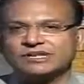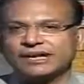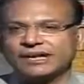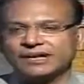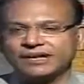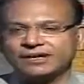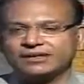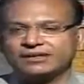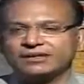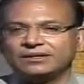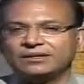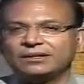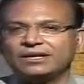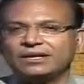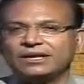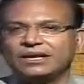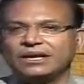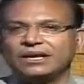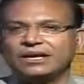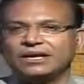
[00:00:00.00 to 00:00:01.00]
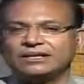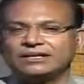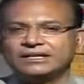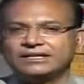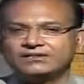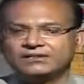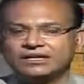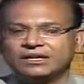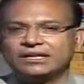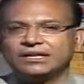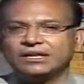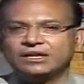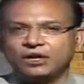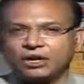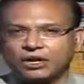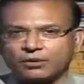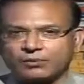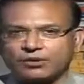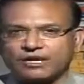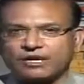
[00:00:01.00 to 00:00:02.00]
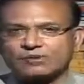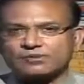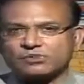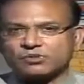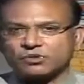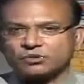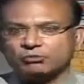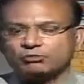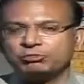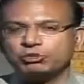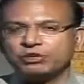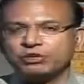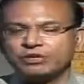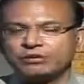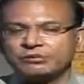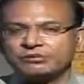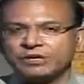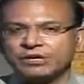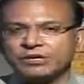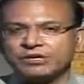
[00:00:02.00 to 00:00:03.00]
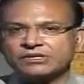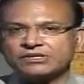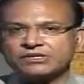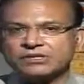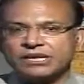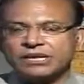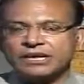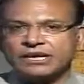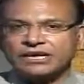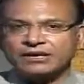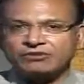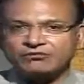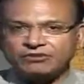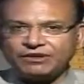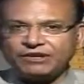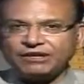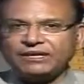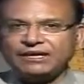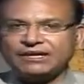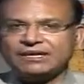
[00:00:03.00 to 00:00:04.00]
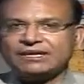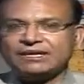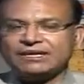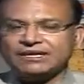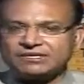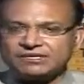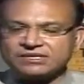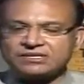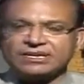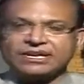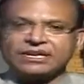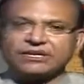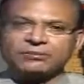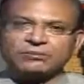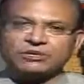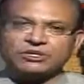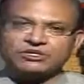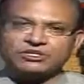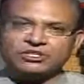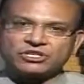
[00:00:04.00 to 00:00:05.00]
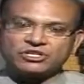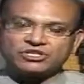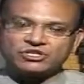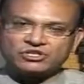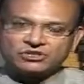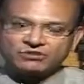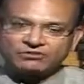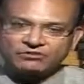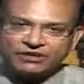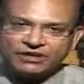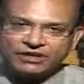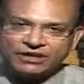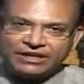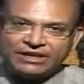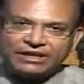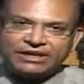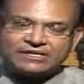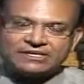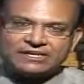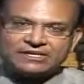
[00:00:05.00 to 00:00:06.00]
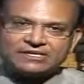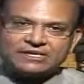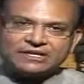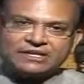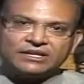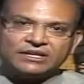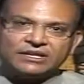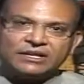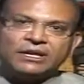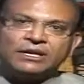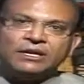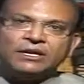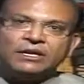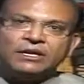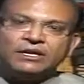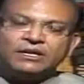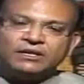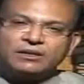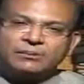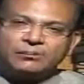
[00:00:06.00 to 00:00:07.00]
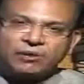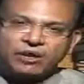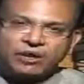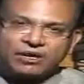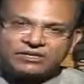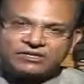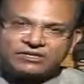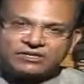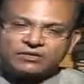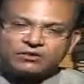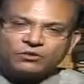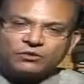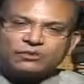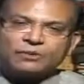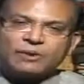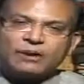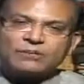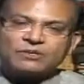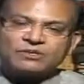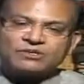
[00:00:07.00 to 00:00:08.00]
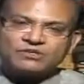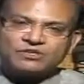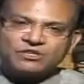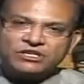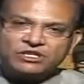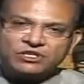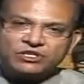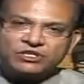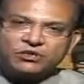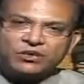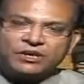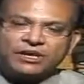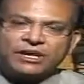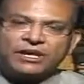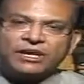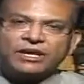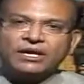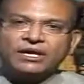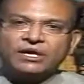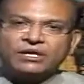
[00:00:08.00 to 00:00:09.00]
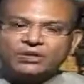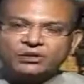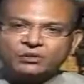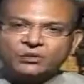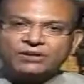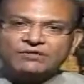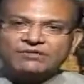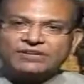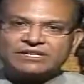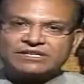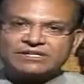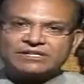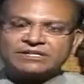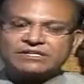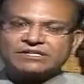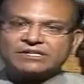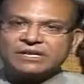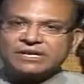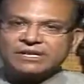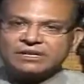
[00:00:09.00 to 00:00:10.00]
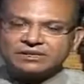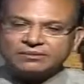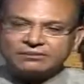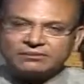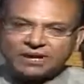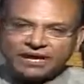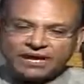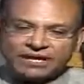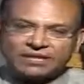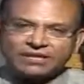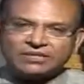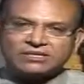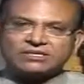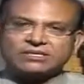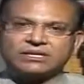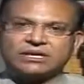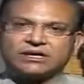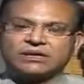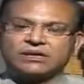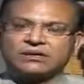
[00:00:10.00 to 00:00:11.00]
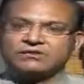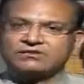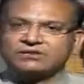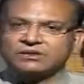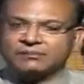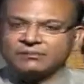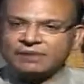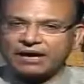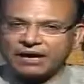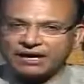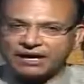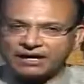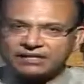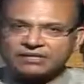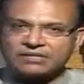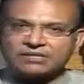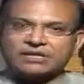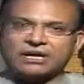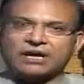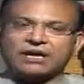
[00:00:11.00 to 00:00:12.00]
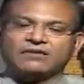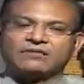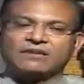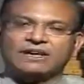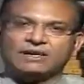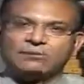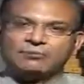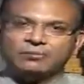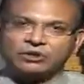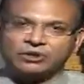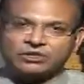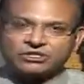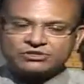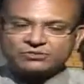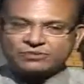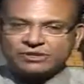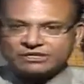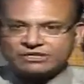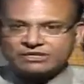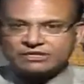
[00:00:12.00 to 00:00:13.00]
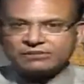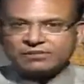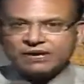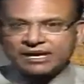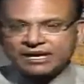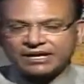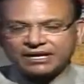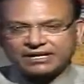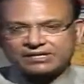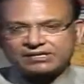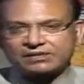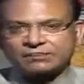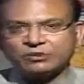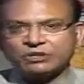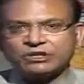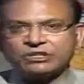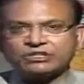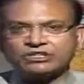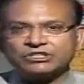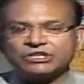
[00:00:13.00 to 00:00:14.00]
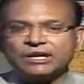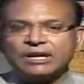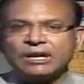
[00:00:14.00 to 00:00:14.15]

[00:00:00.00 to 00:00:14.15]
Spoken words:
cycle that we can unlock becomes so important, because if indeed there is a sentiment change, if indeed, as I said earlier, the policy roadmap is reassuring to investors, the markets take off. The markets are very bullish. Once the markets are bullish,